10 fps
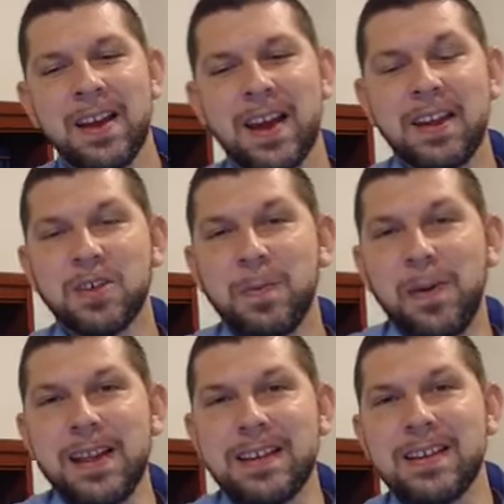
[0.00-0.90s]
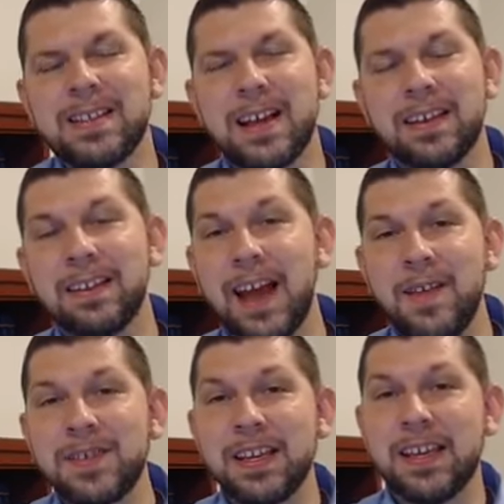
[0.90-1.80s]
And his point is that
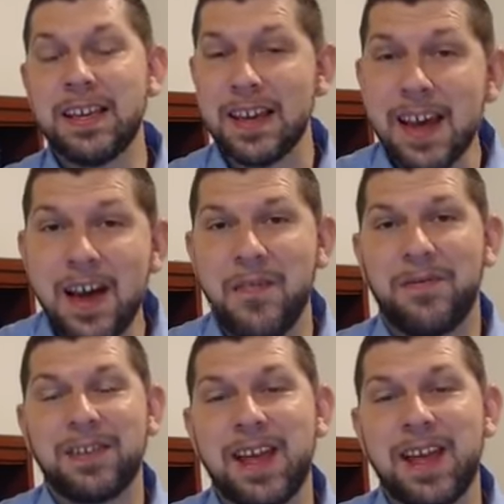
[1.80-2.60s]
life's a gift.